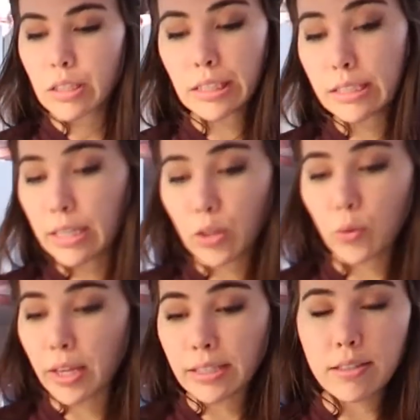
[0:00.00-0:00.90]

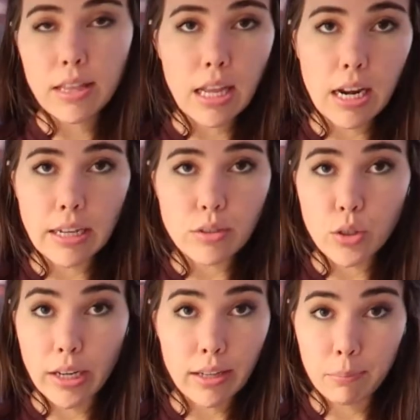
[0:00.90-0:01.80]
continue this and then I guess
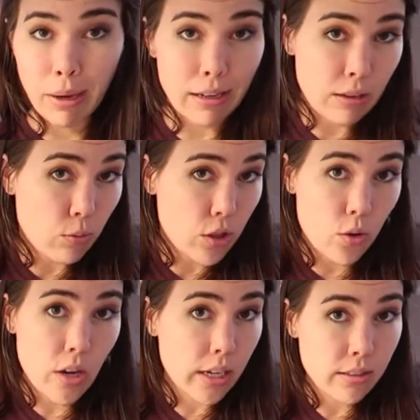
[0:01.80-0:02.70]
check it back in with
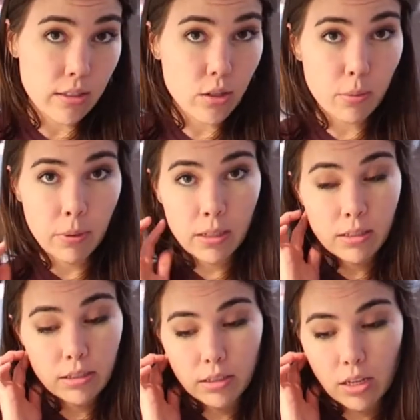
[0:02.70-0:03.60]
you guys here in a
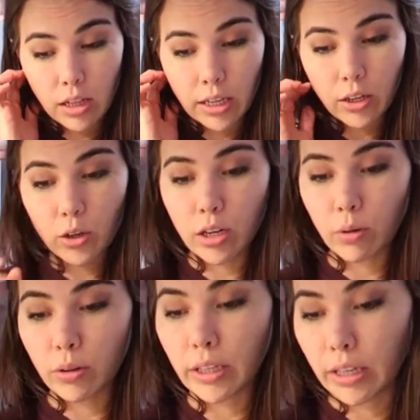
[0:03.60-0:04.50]
bit. It's not like you're
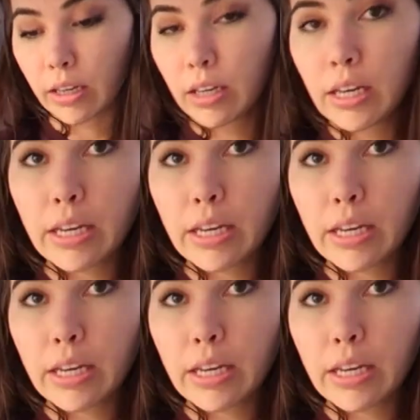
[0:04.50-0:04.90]
gonna really